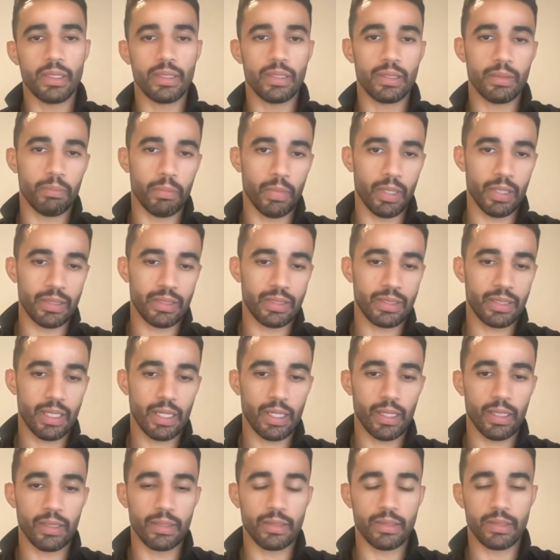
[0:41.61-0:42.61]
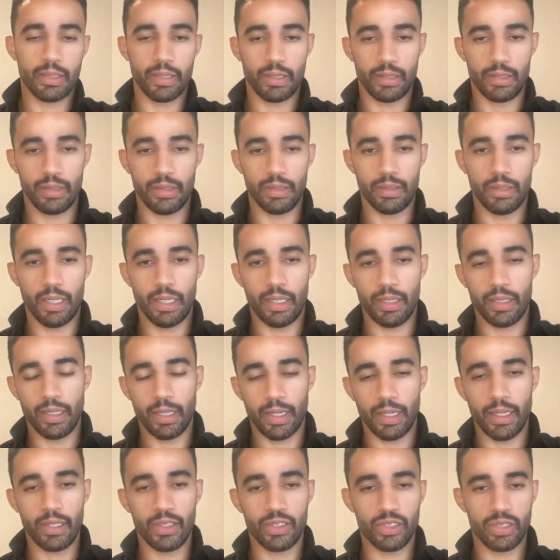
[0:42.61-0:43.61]
my skills and
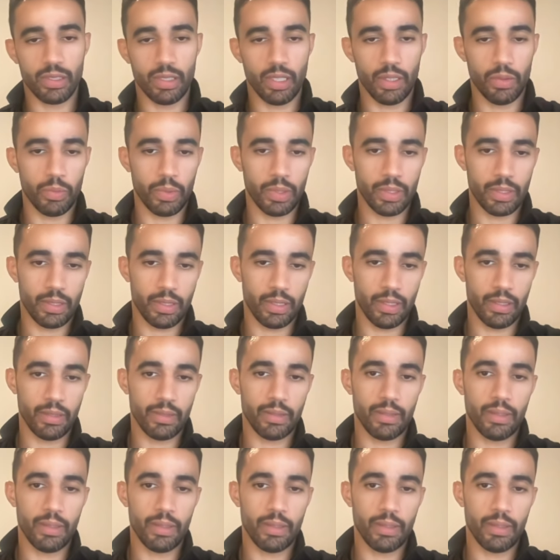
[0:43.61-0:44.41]
education and whatnot,